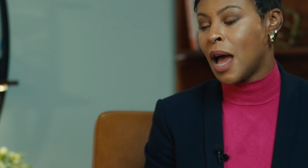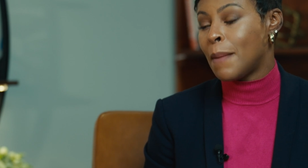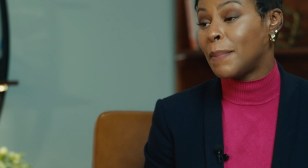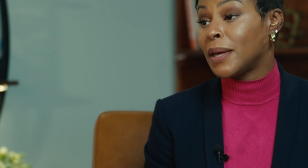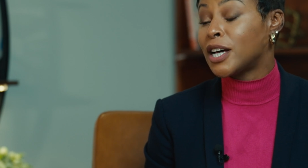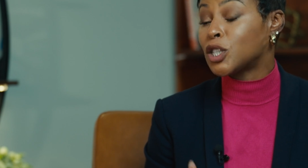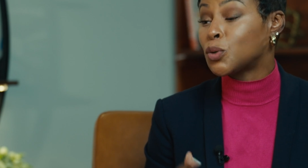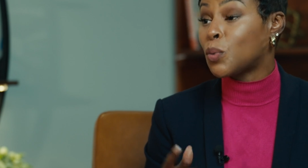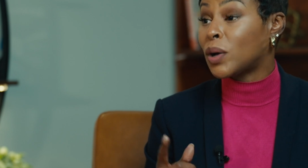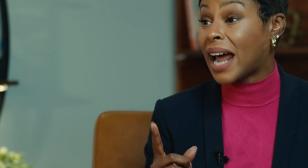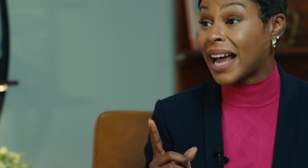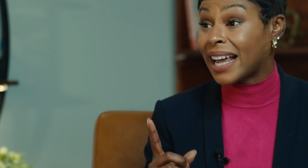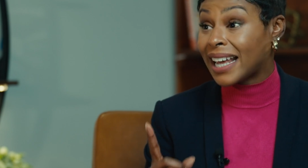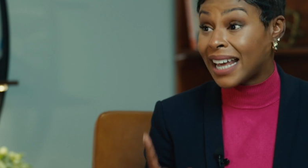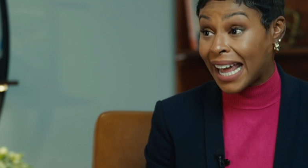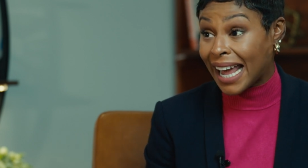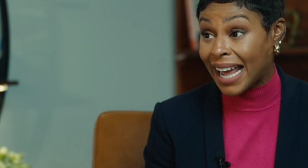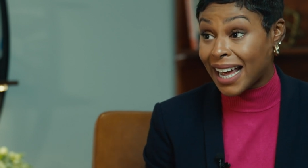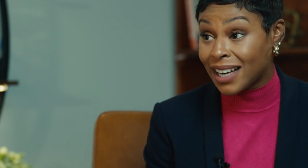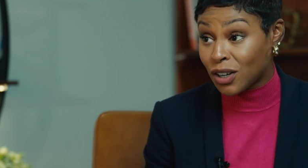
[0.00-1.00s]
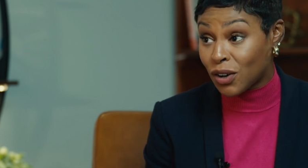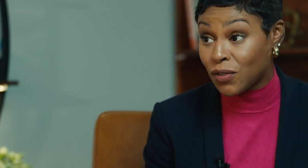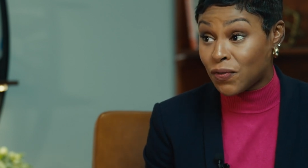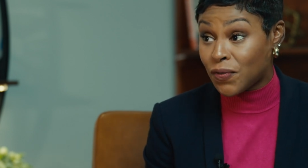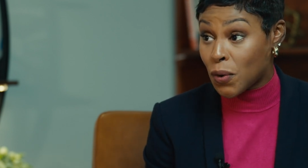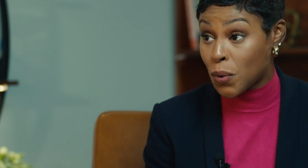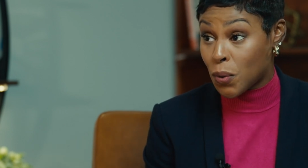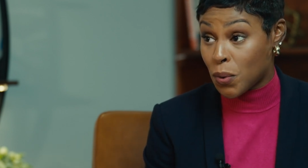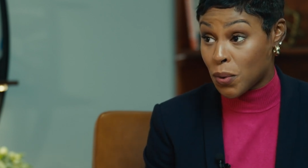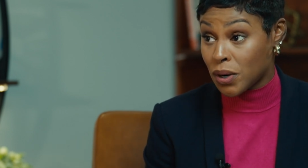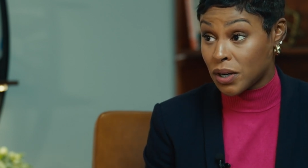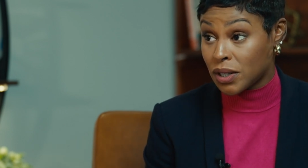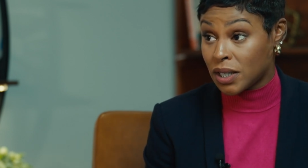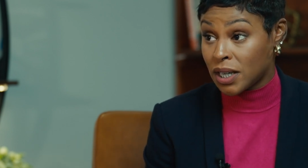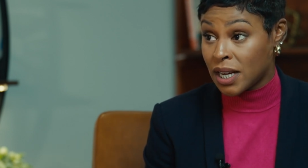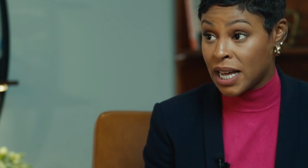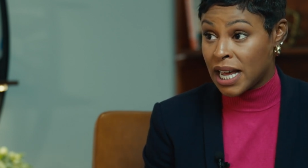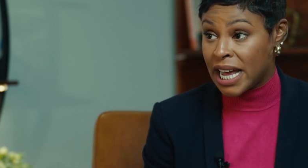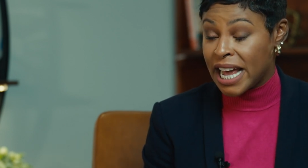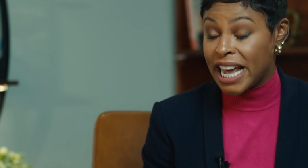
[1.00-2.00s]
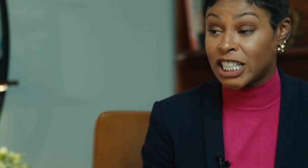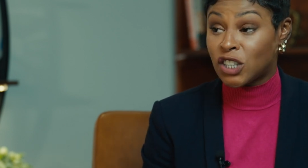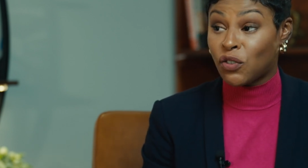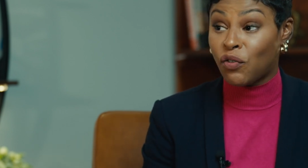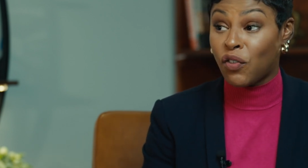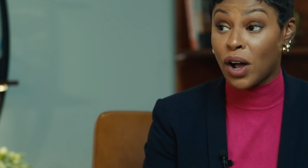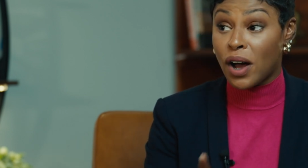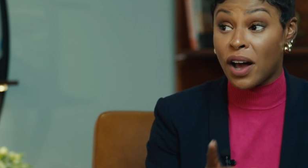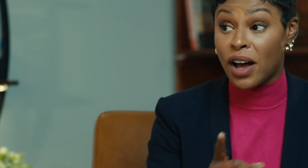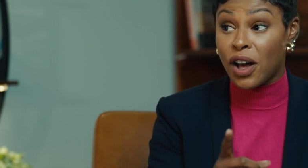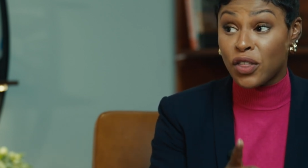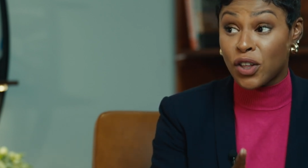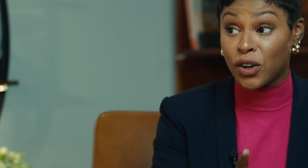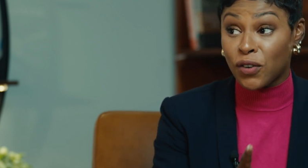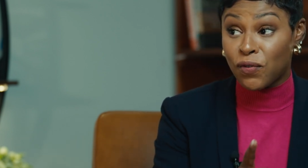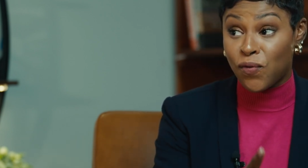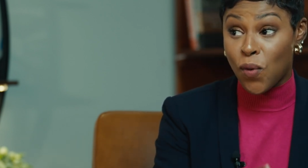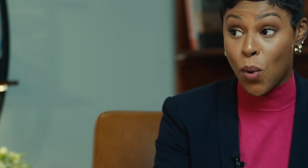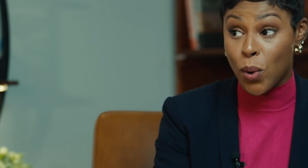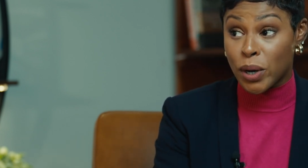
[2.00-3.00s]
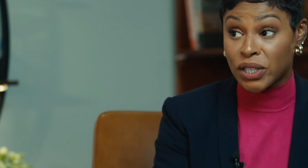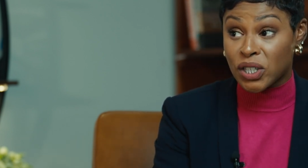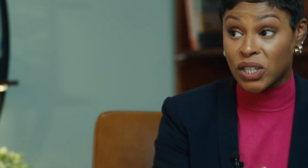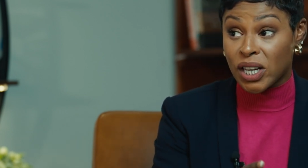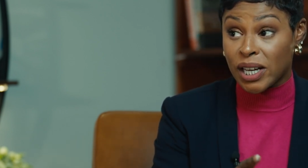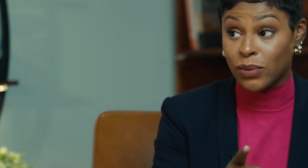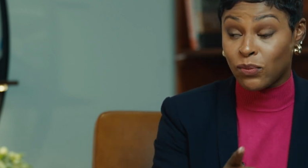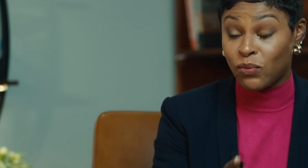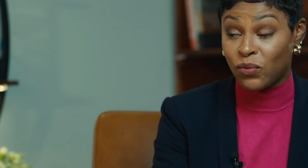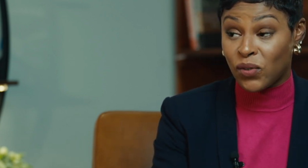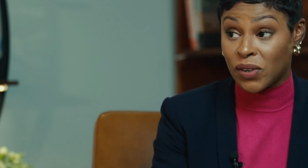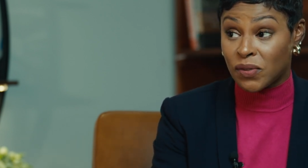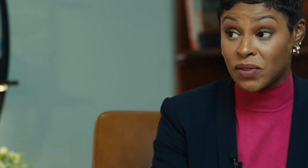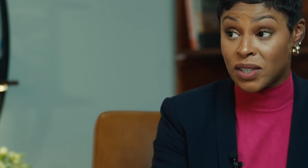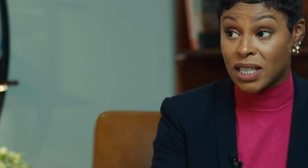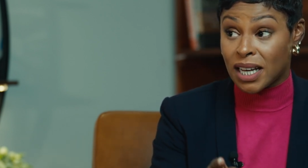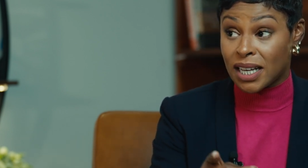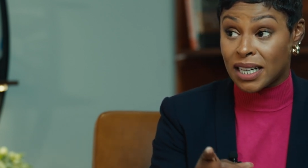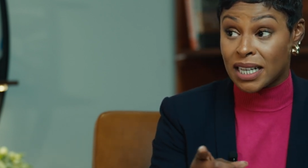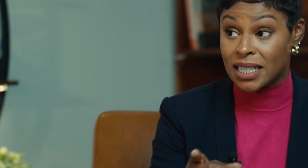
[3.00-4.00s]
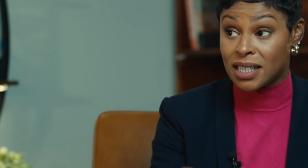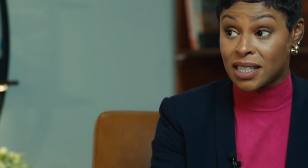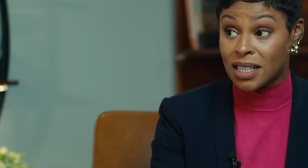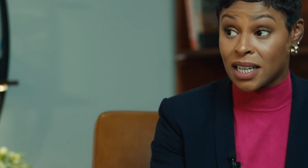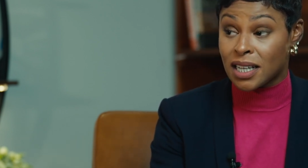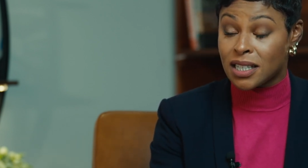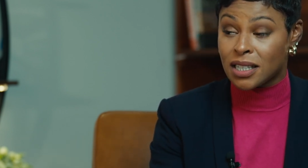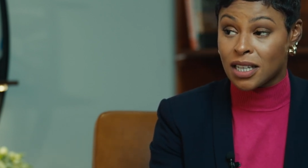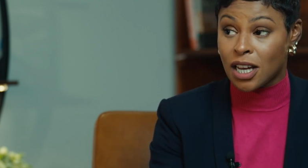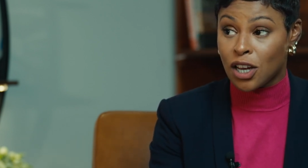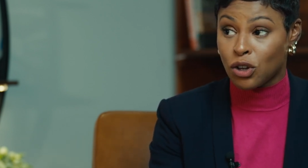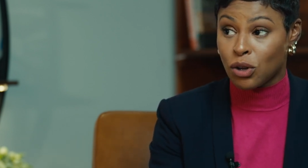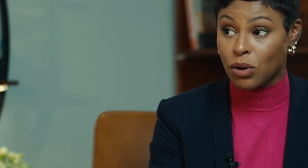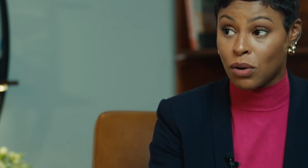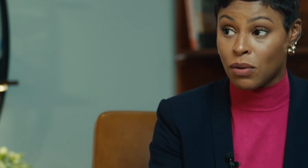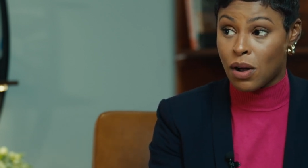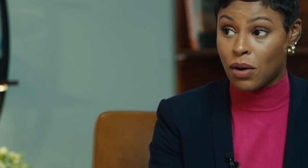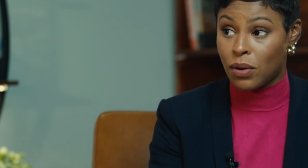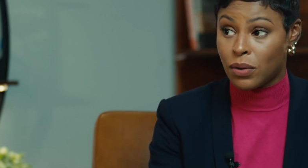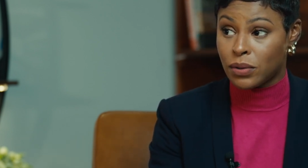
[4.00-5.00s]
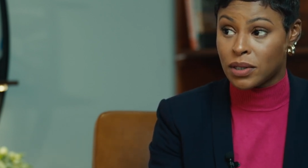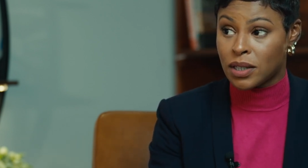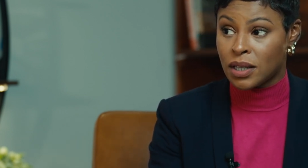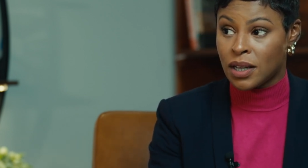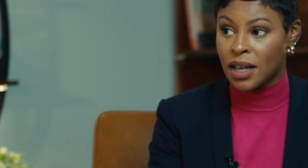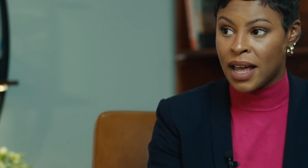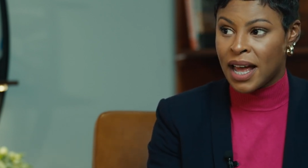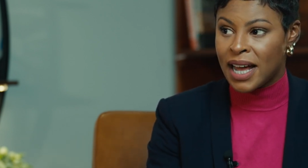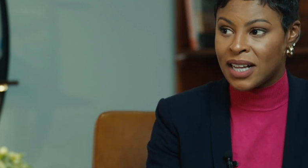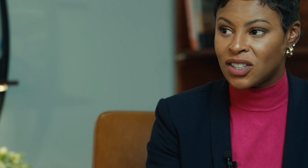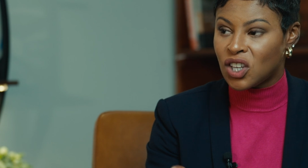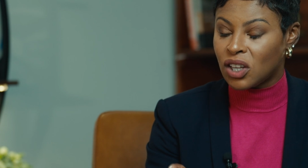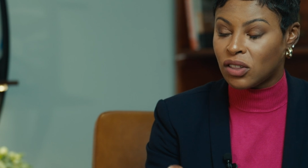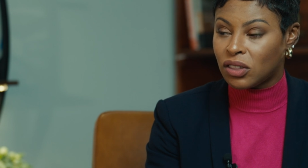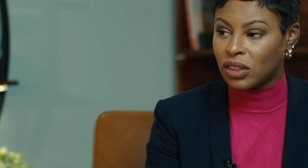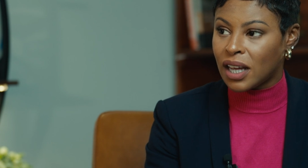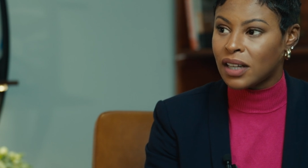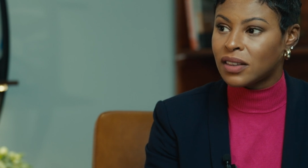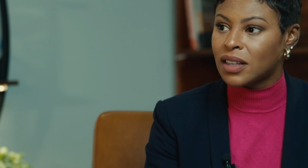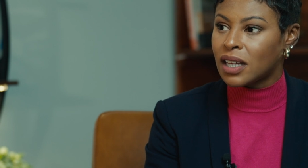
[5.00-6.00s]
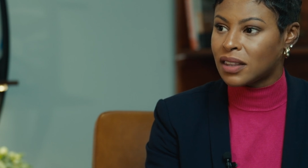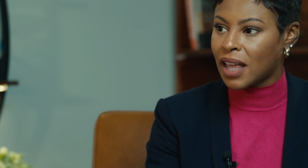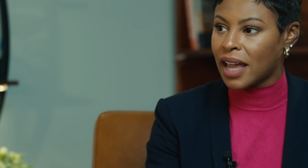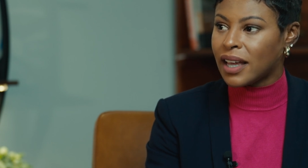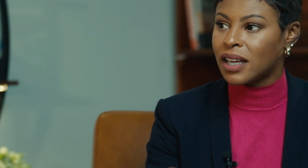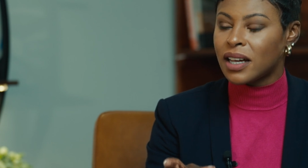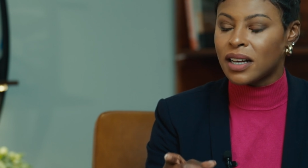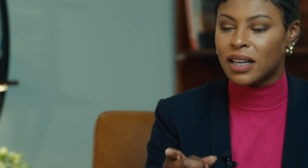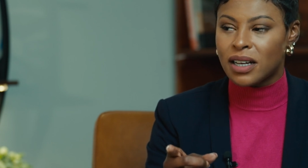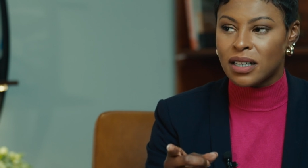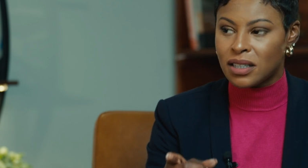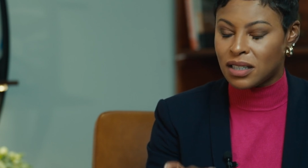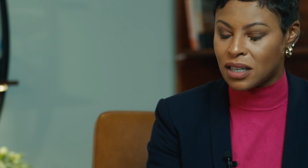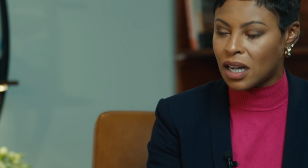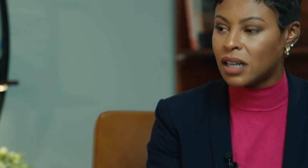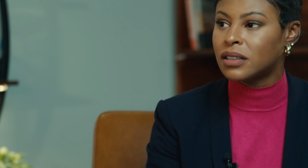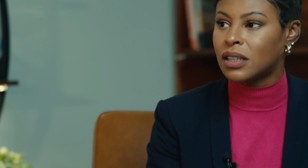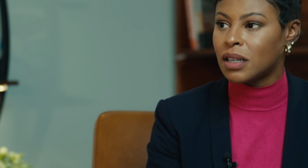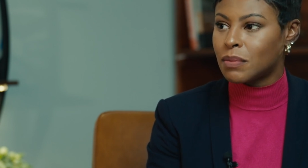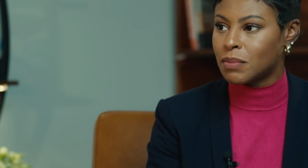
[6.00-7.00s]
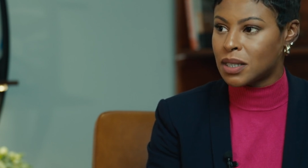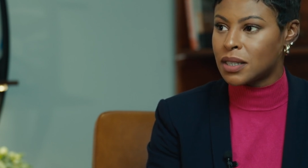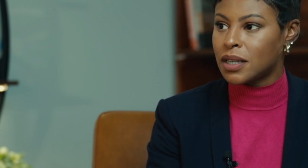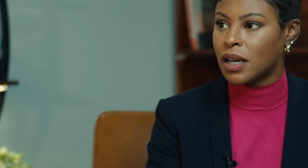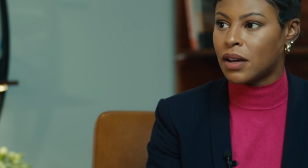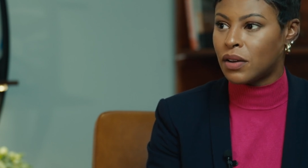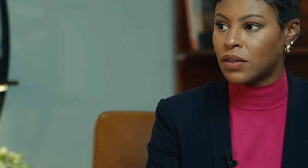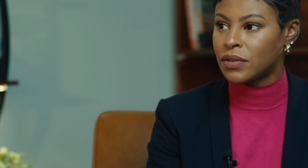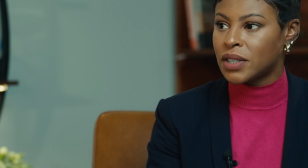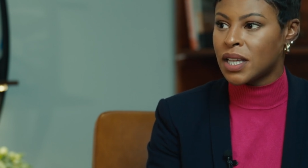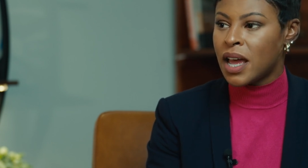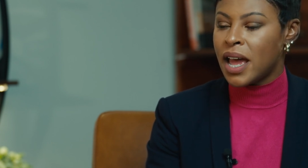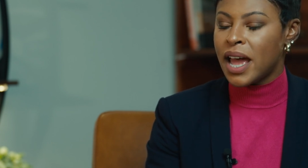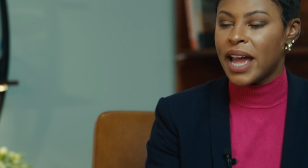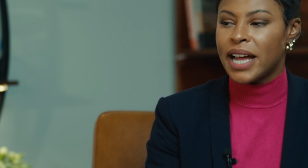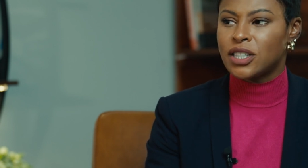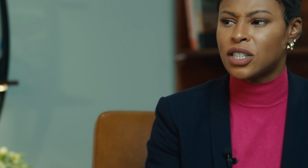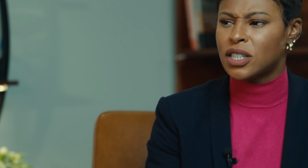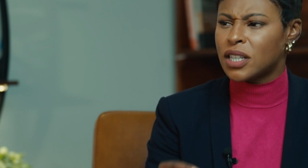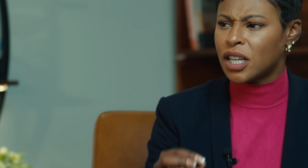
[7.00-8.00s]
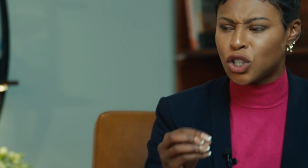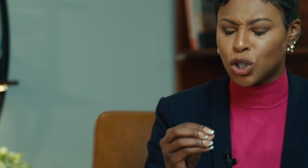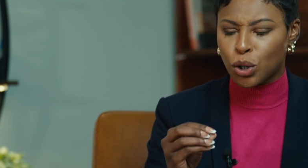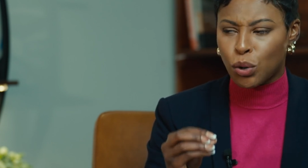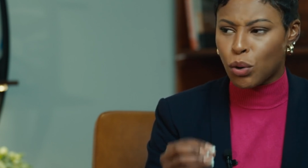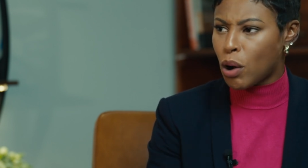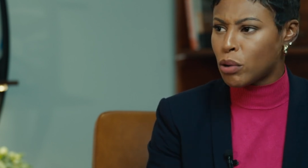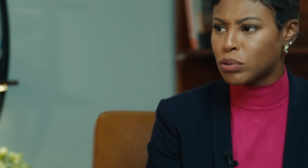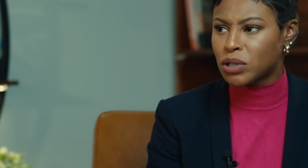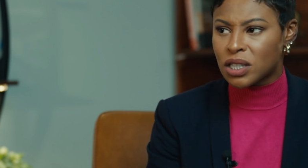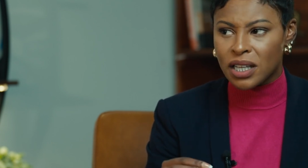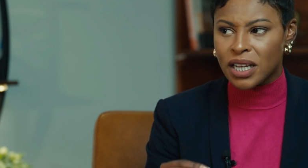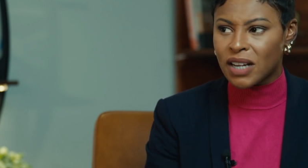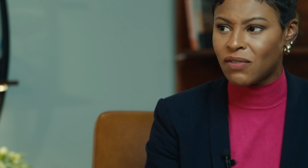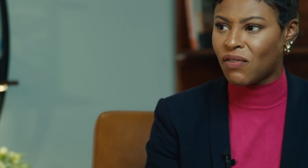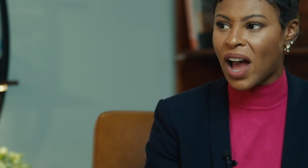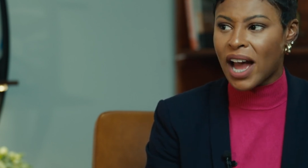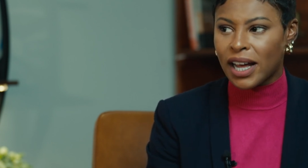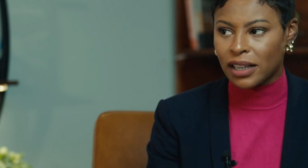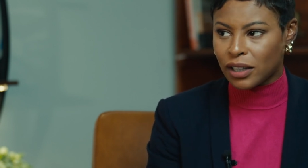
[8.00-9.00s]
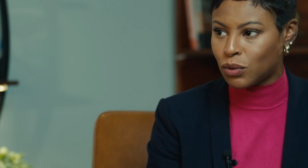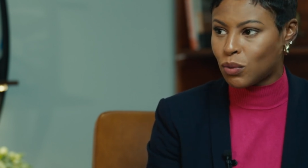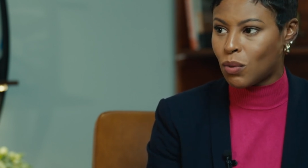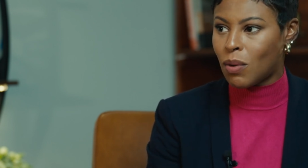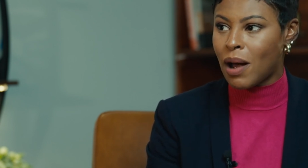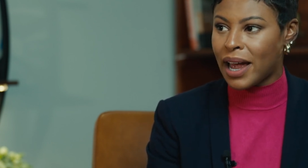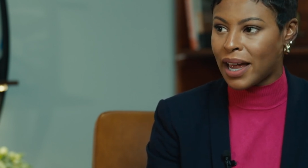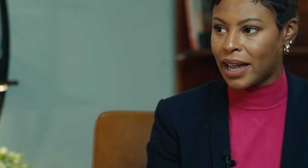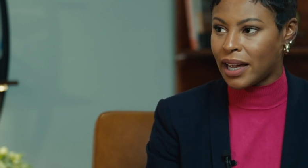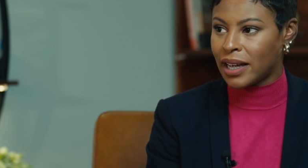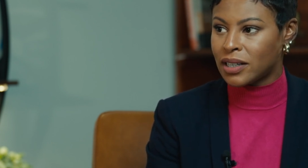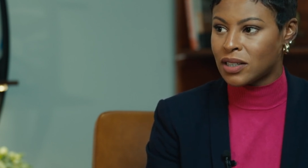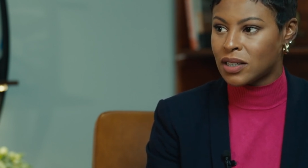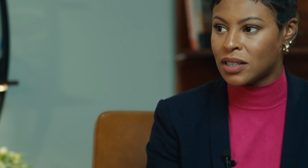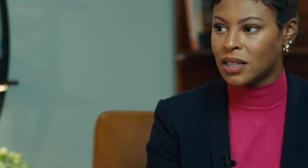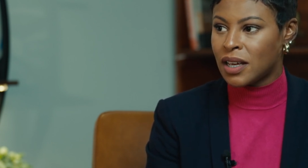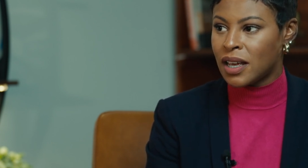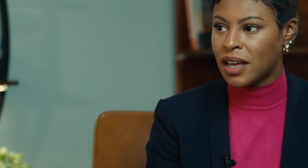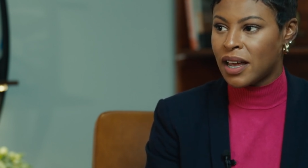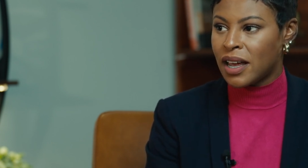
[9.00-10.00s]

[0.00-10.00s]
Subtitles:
Because what I can't afford is for other 14, 15, and 16-year-olds to think that they can conduct themselves in such grossly violent ways